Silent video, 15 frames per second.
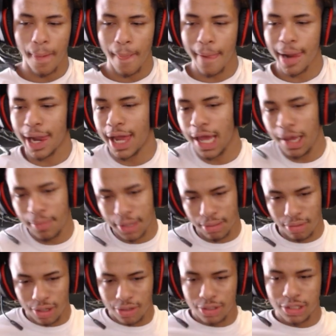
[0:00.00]
It can't be,
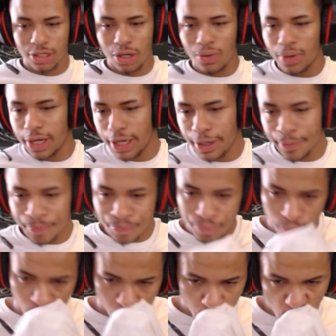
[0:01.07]
bro. It's no way.
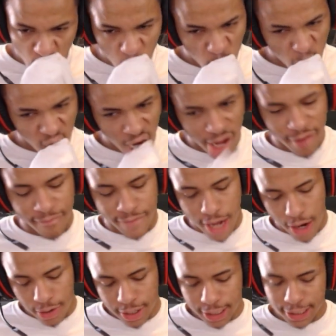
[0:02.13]
We got
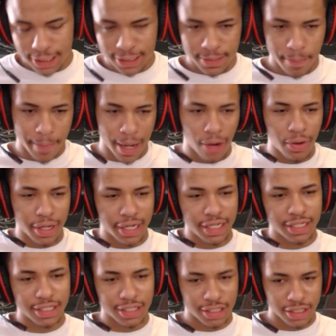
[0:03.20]
balconies,
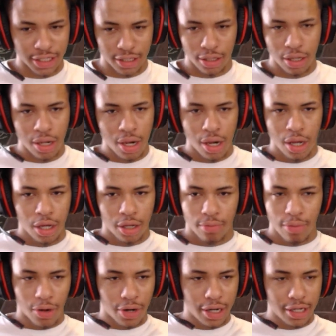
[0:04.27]
balconies and shit,
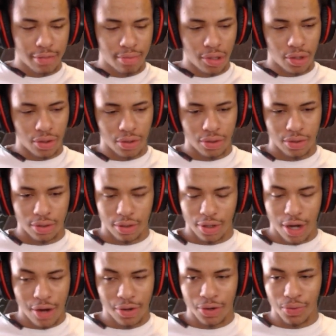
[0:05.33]
bro. That bro,
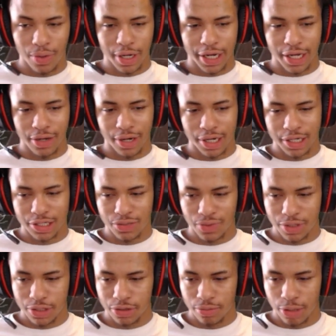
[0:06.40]
I don't know where the hell they just
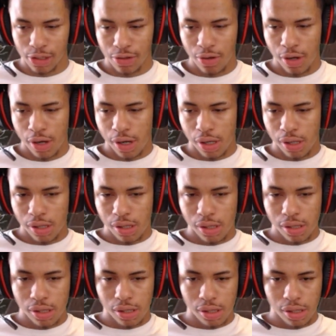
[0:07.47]
went to,
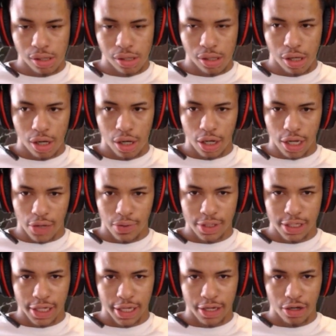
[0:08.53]
bro. What
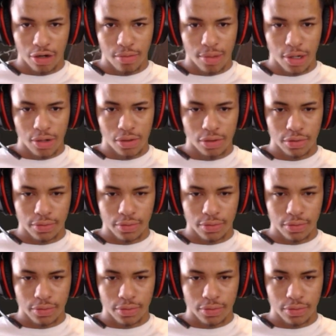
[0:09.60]
the hell, bro?